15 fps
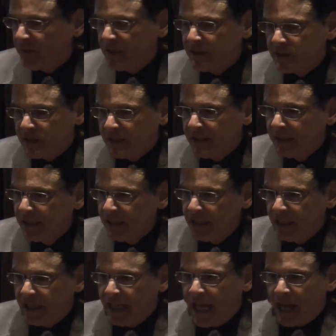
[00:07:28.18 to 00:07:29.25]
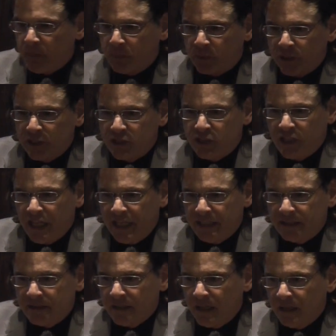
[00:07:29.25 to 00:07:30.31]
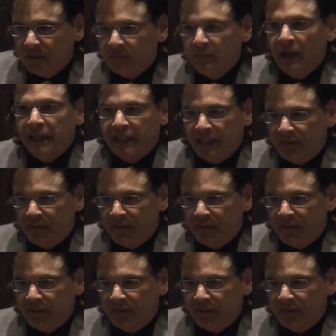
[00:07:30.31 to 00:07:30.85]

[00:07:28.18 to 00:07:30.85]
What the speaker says: Vincent, and I appreciate Mike